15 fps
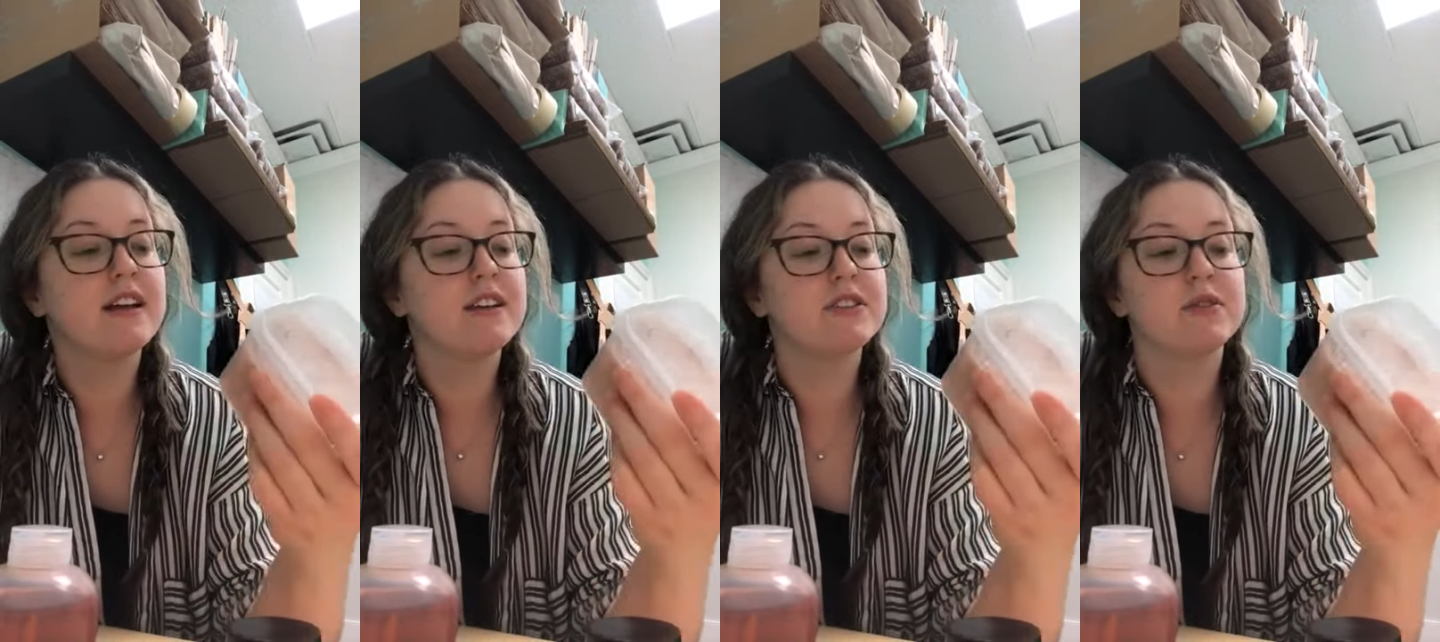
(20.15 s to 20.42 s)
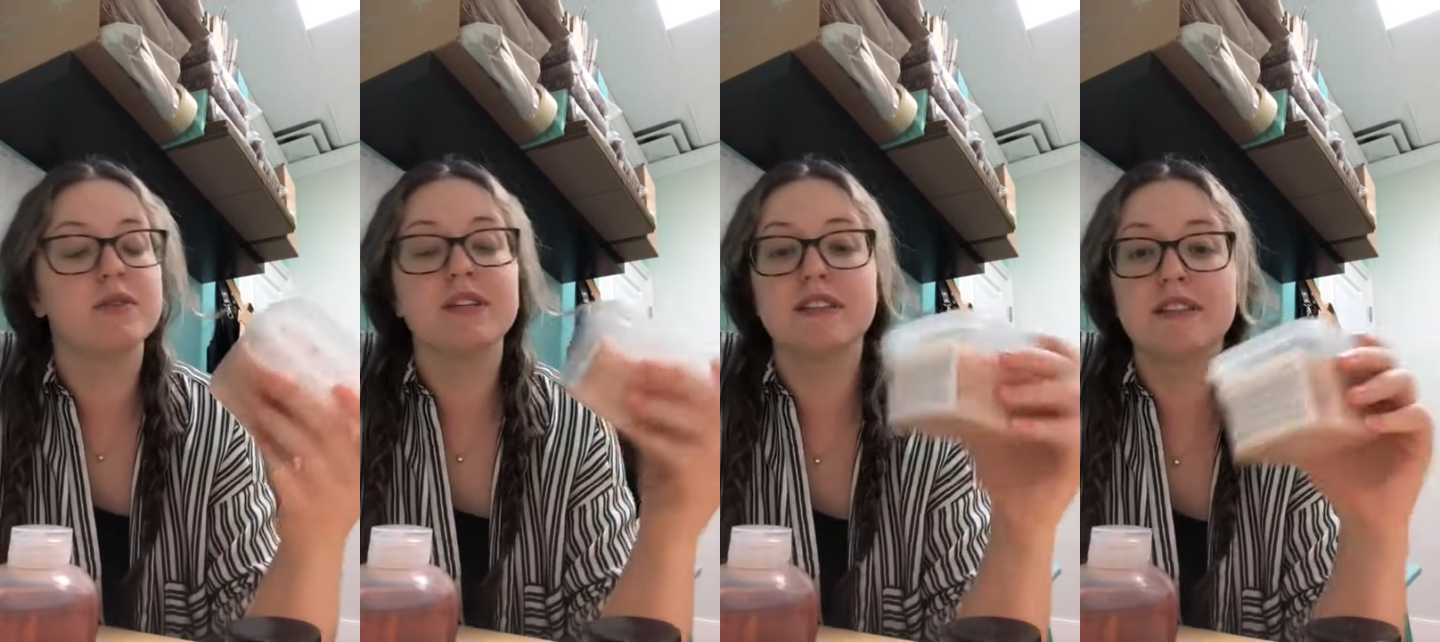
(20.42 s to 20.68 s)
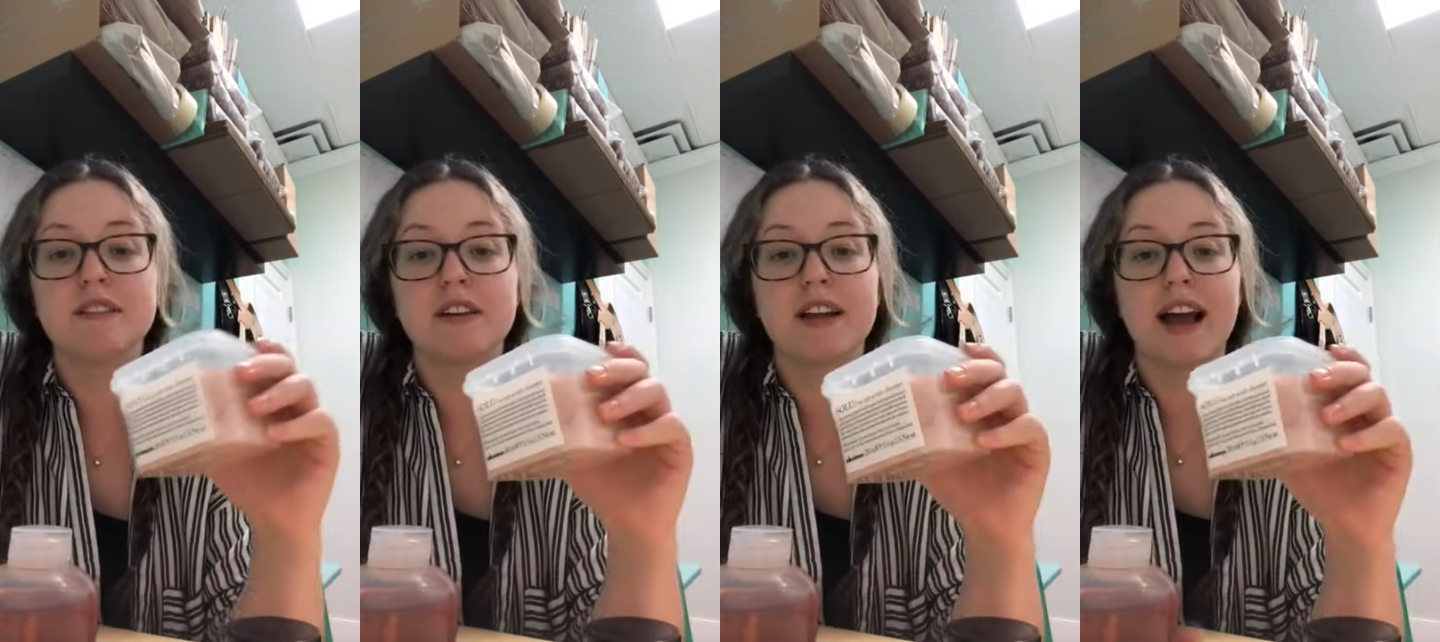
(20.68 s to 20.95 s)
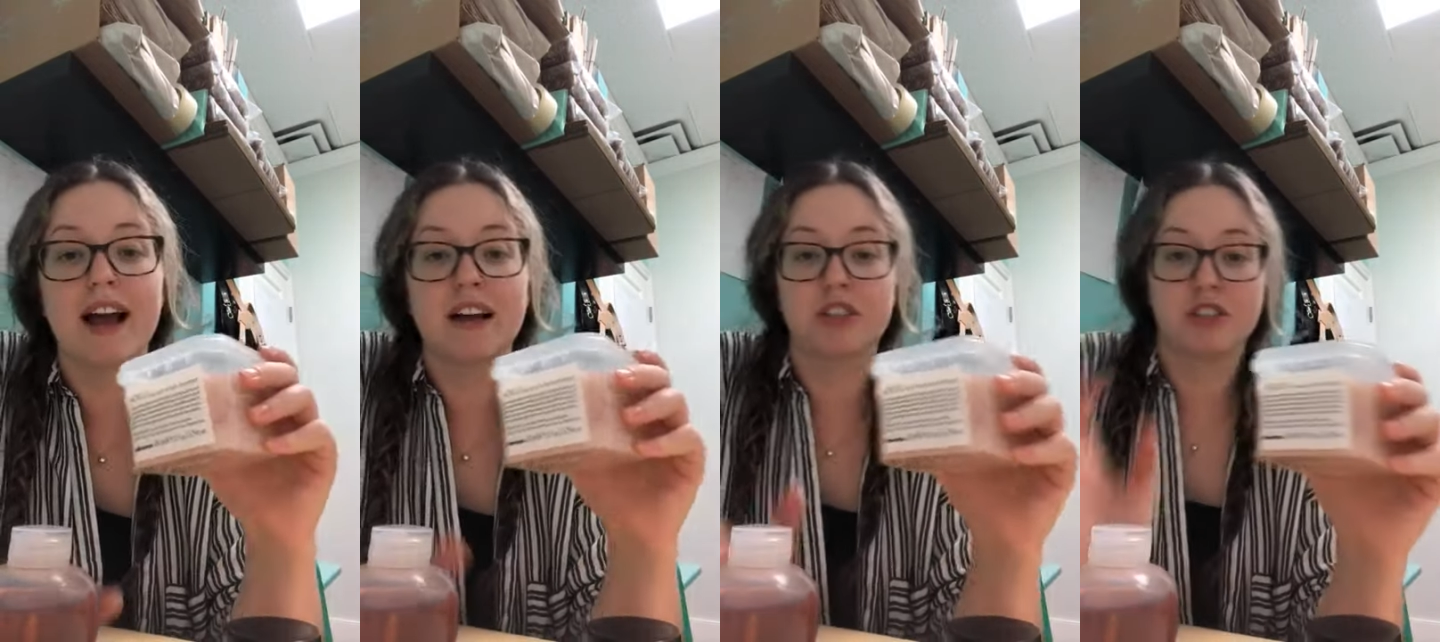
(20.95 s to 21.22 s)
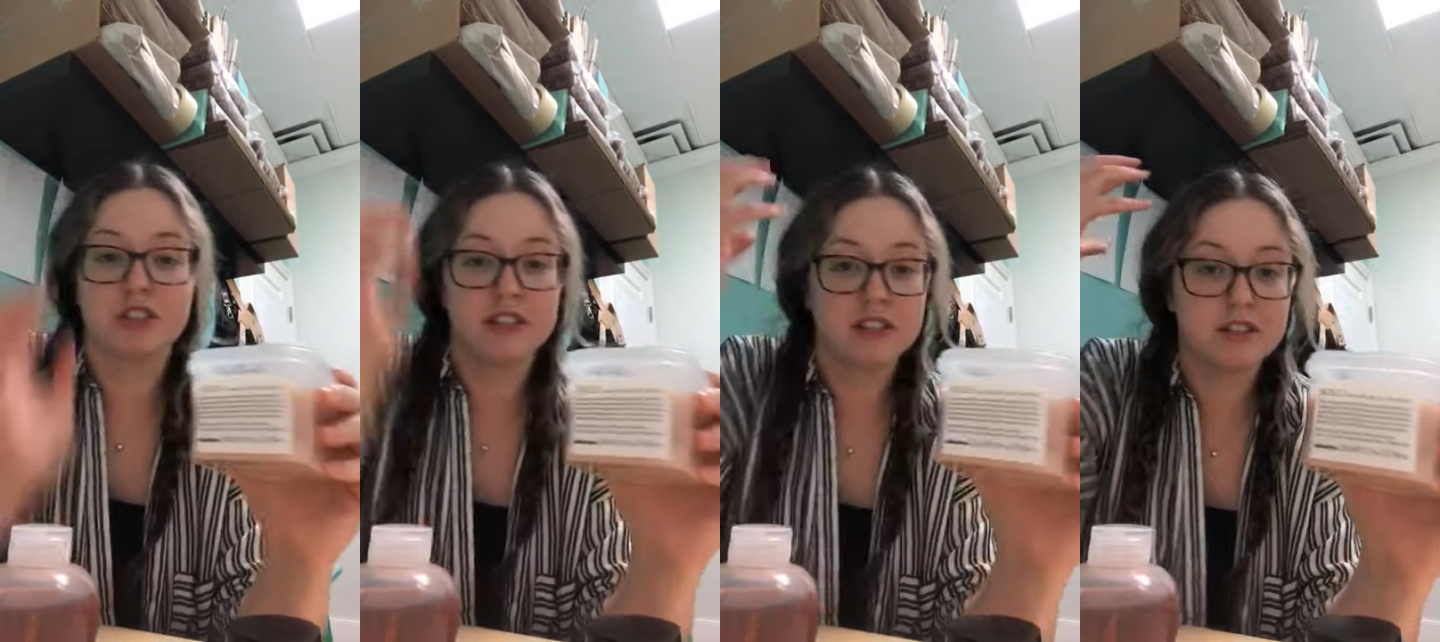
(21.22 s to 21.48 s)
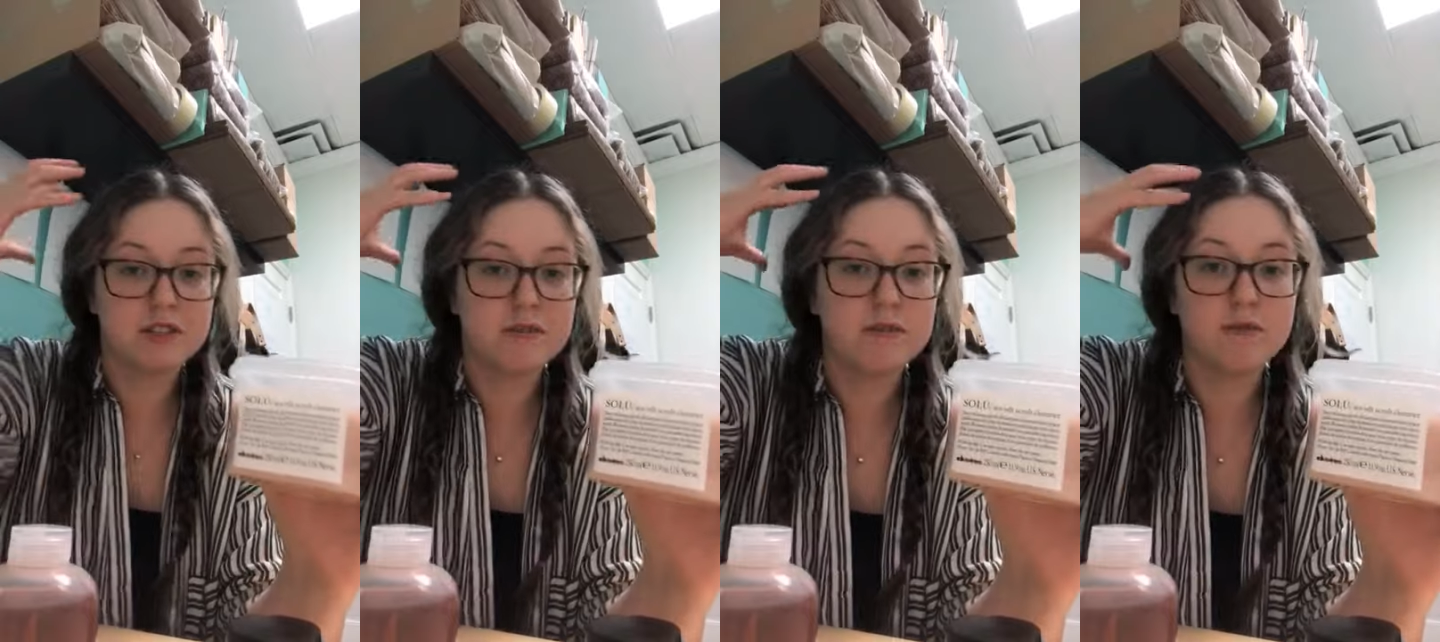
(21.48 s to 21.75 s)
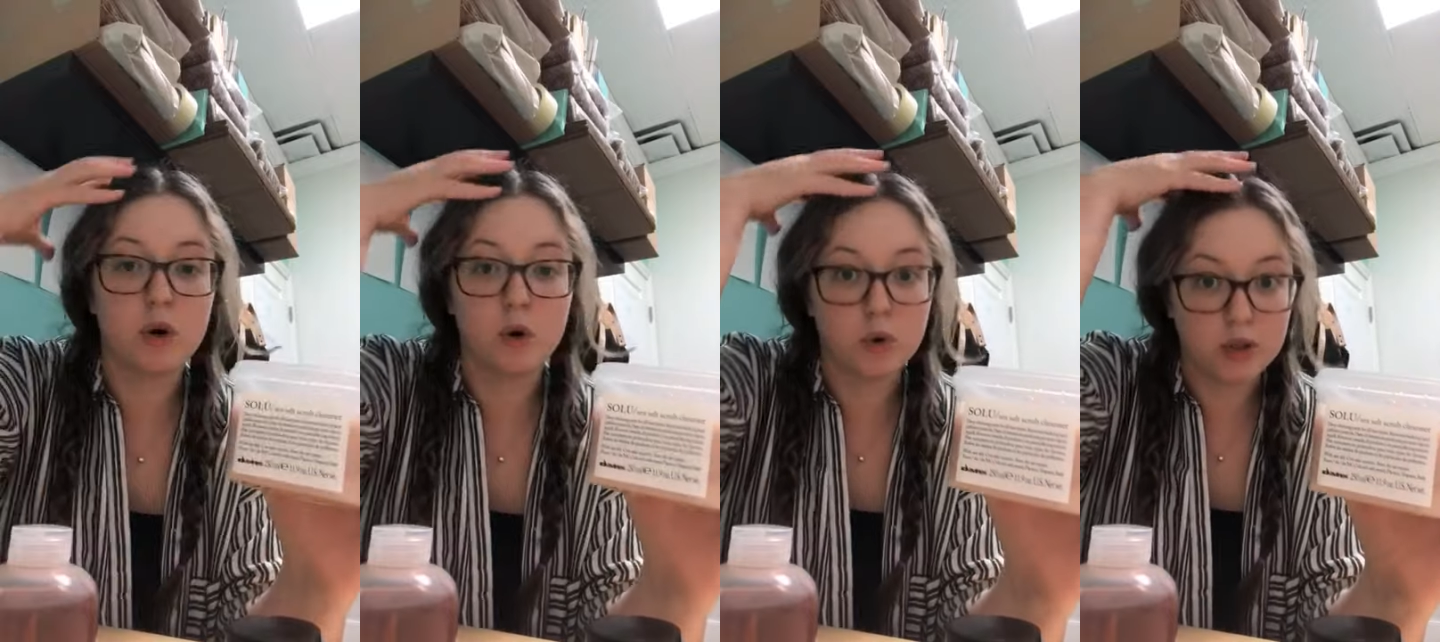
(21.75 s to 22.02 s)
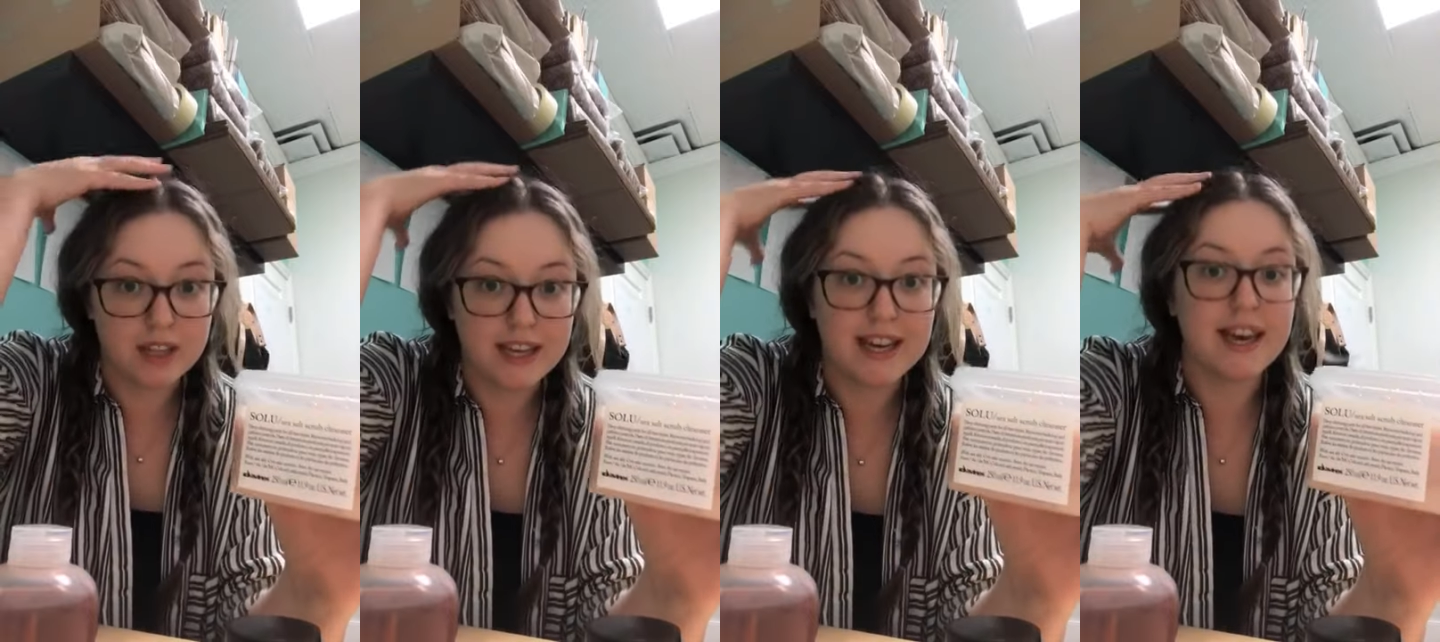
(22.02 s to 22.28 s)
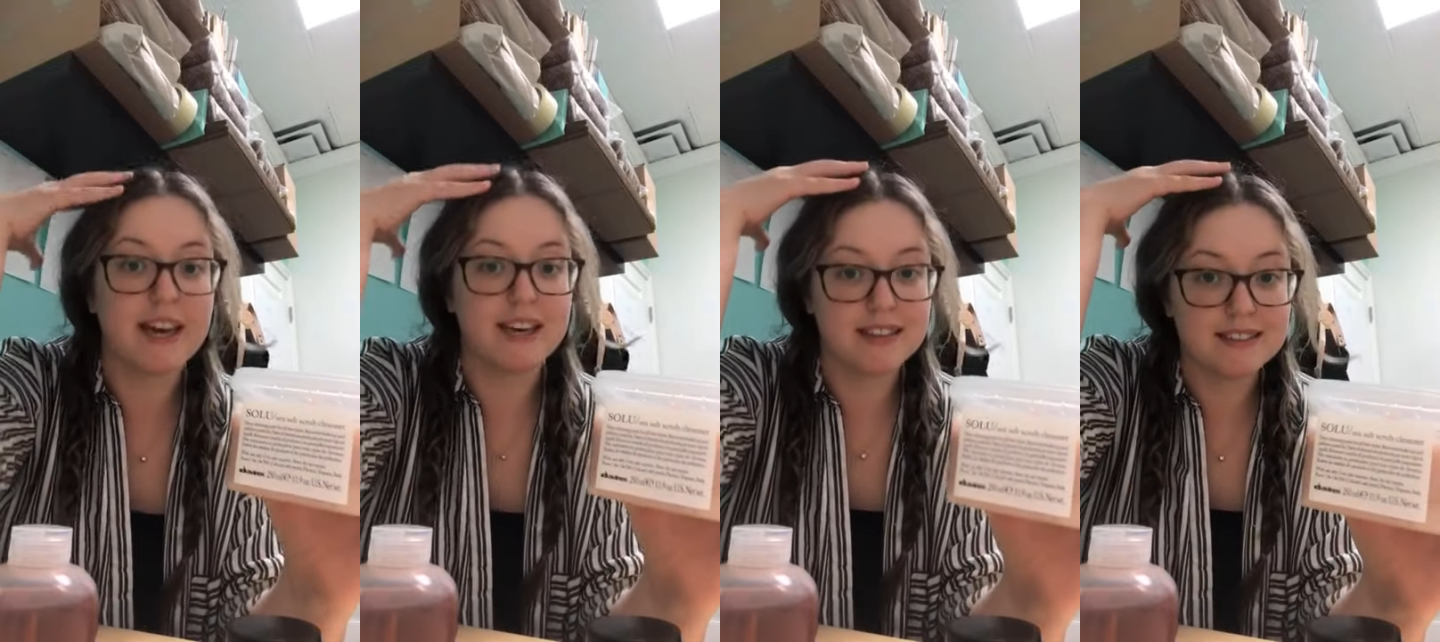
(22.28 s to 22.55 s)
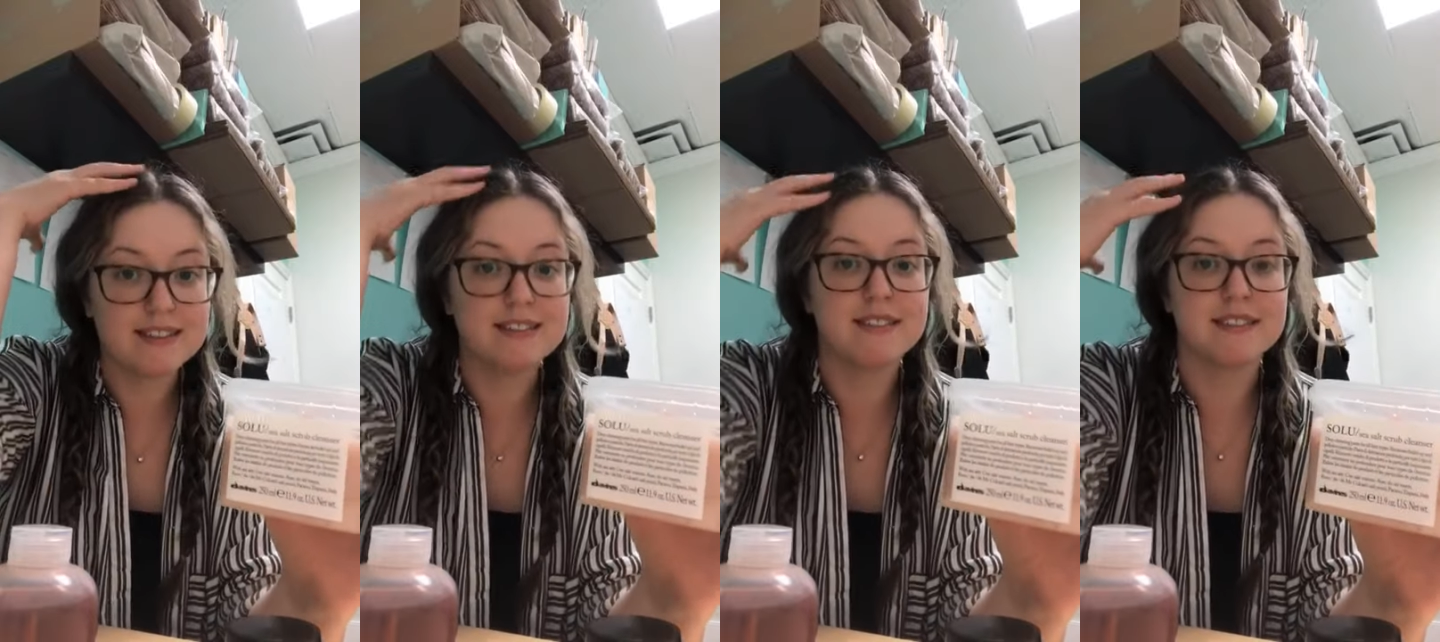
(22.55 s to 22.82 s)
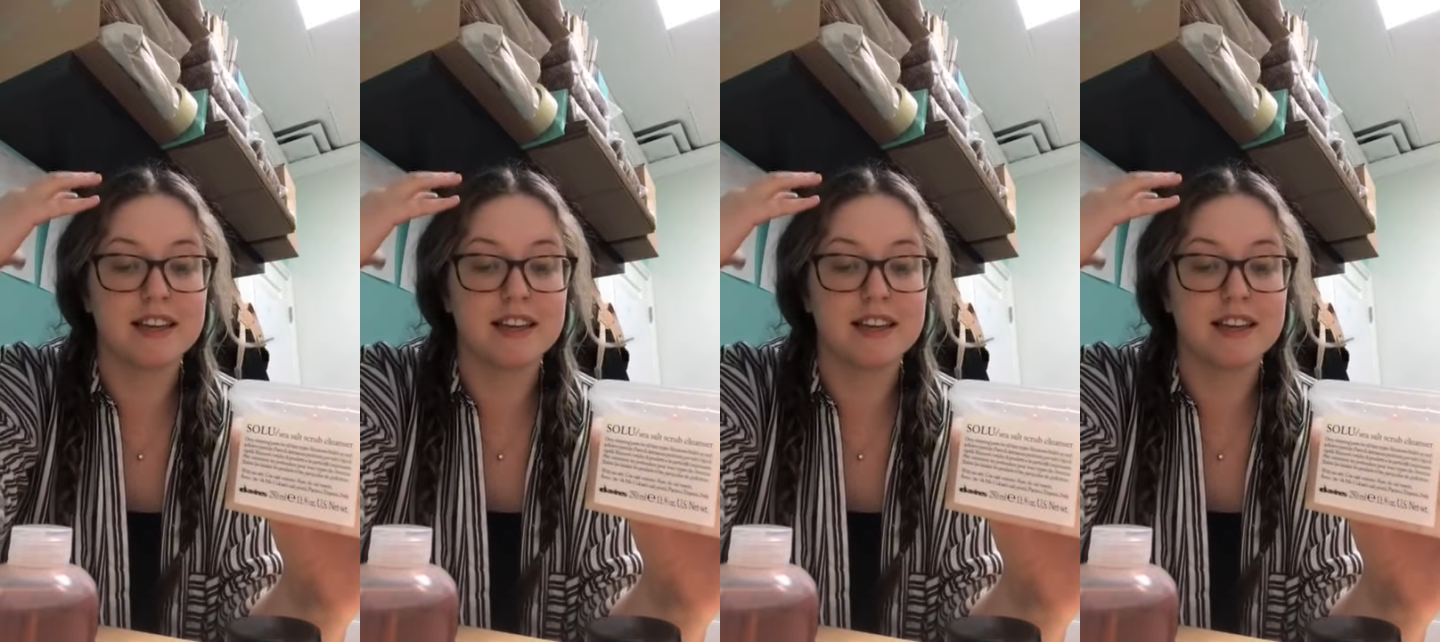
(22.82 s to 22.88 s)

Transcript: So this is gonna actually exfoliate,